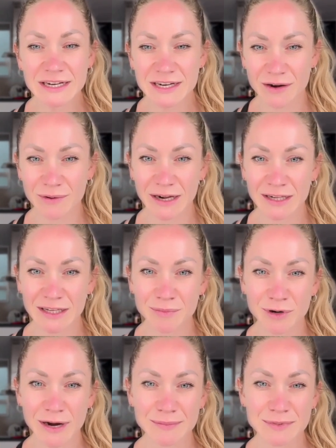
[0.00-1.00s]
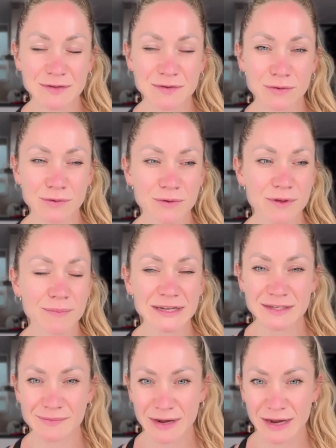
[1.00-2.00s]
indirectly, perhaps through the
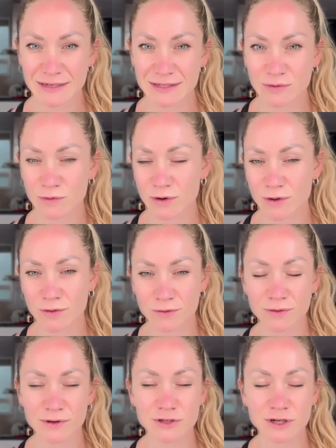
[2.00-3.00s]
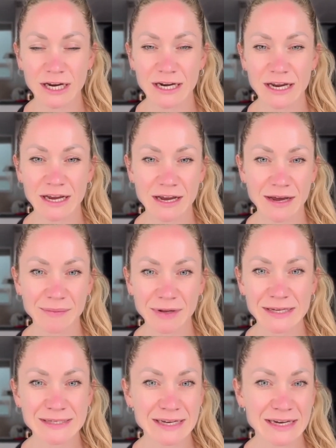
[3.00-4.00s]
muscle mass or through the training,
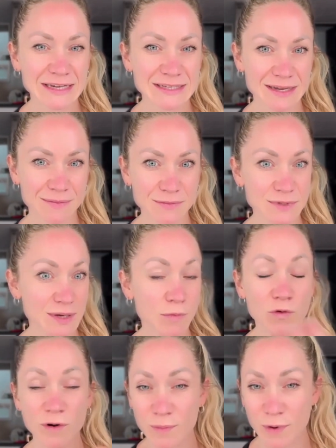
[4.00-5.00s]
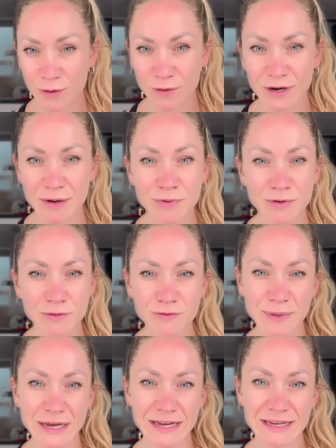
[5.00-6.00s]
eliciting some hormone
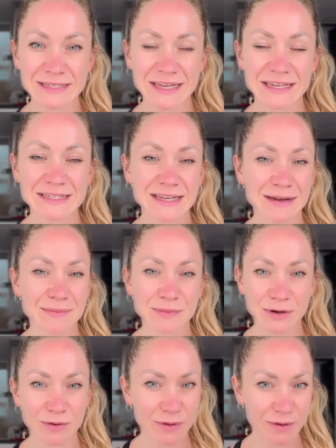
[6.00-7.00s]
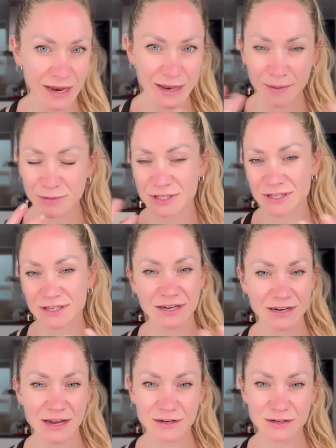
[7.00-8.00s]
improvements and some,
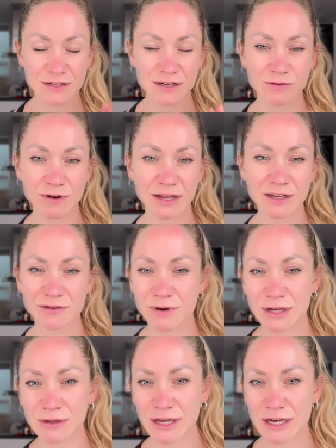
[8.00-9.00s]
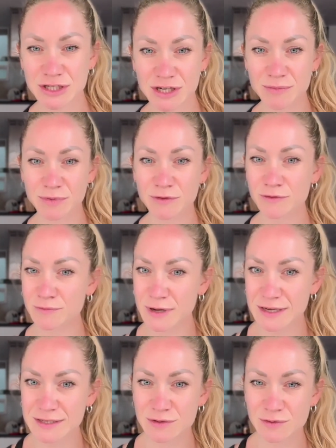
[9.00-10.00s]
leptin and ghrelin regulation
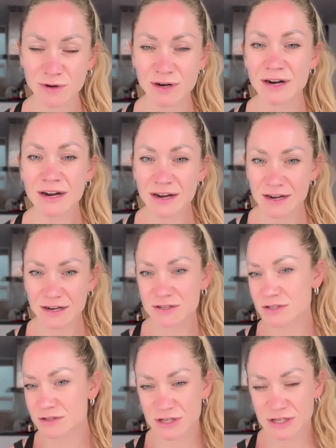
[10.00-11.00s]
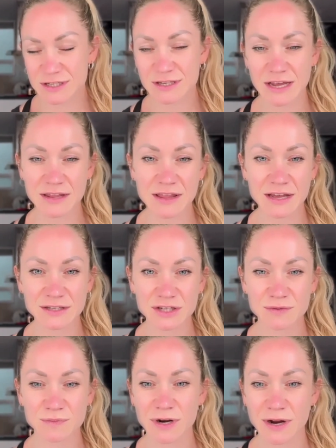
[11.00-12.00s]
improvements, or just that's
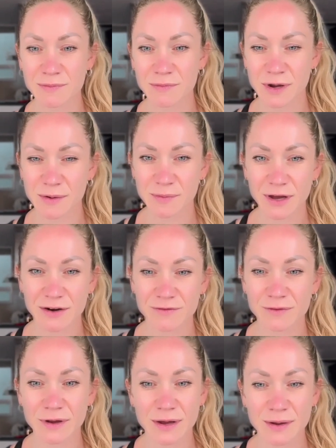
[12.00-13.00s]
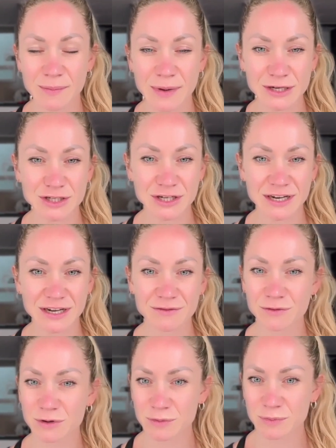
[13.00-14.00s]
just what I'm kind of
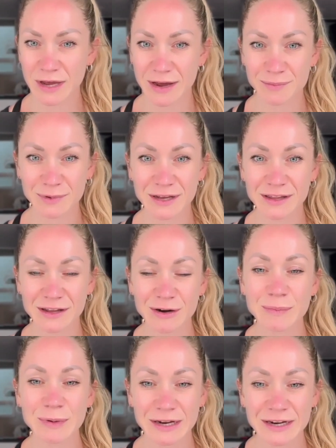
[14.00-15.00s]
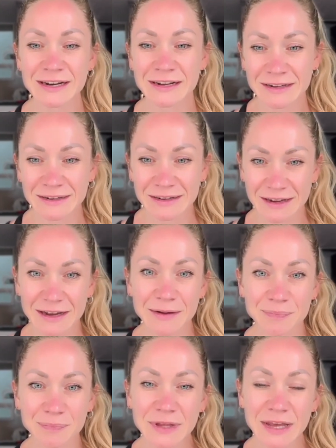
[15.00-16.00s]
imagining could be happening there. But
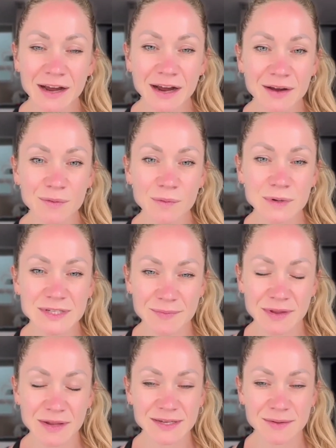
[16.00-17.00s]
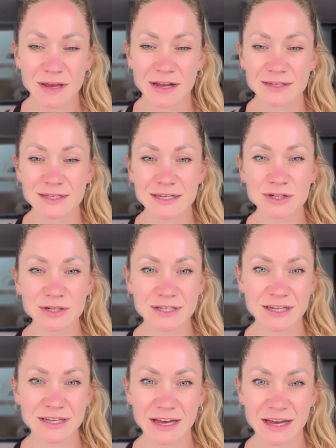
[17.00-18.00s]
yeah, I was something else
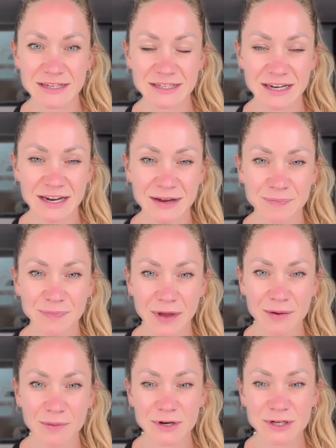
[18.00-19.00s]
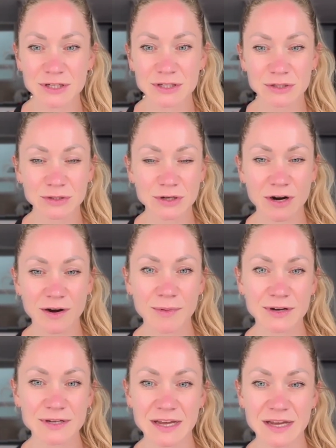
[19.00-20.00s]
interesting that I wanted to talk
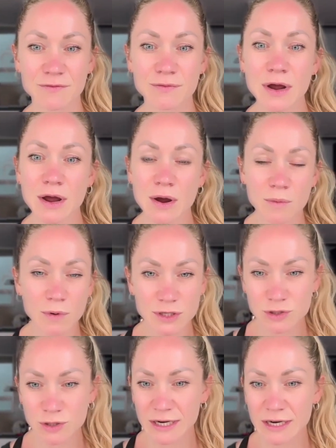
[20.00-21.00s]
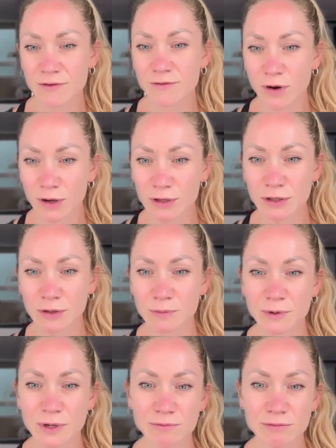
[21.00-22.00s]
about is kind of what training
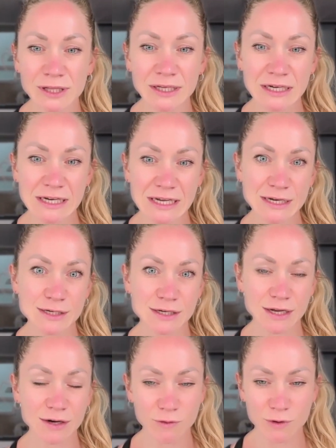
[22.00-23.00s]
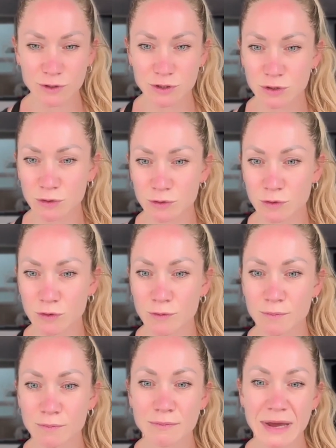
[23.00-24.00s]
volume we really need in order
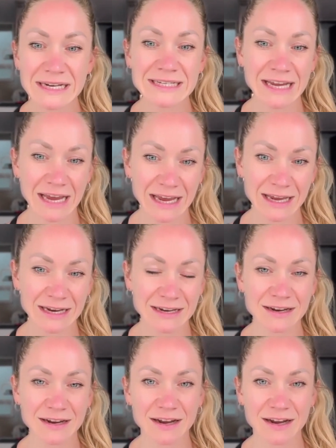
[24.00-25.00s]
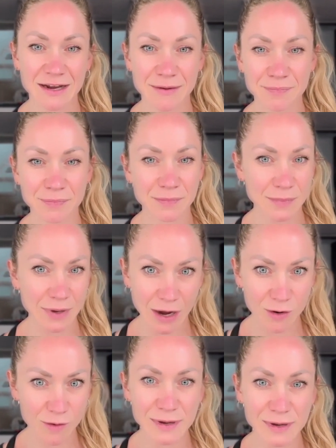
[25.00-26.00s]
to maintain
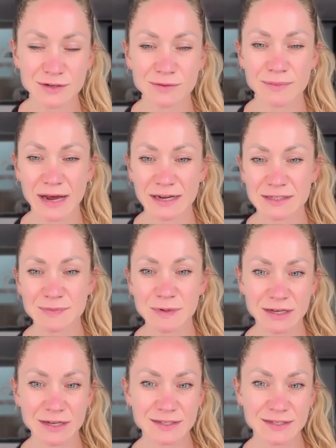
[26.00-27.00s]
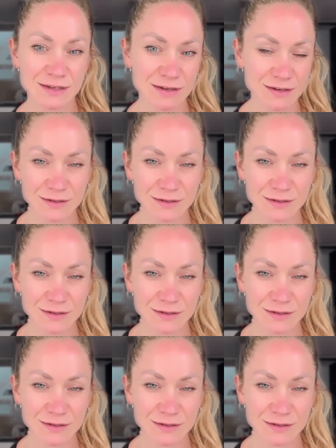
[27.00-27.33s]
our muscle mass because